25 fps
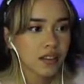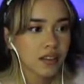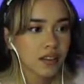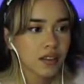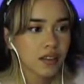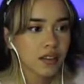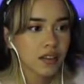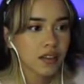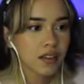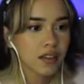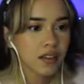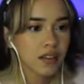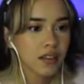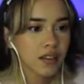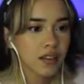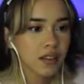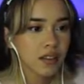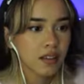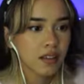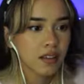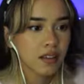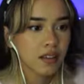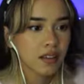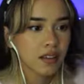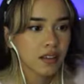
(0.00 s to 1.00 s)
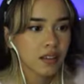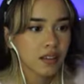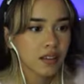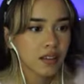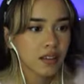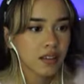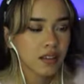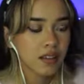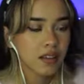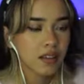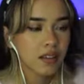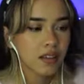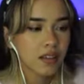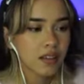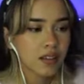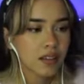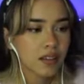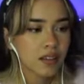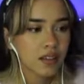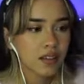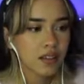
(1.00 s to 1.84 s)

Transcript: Nobody speaks.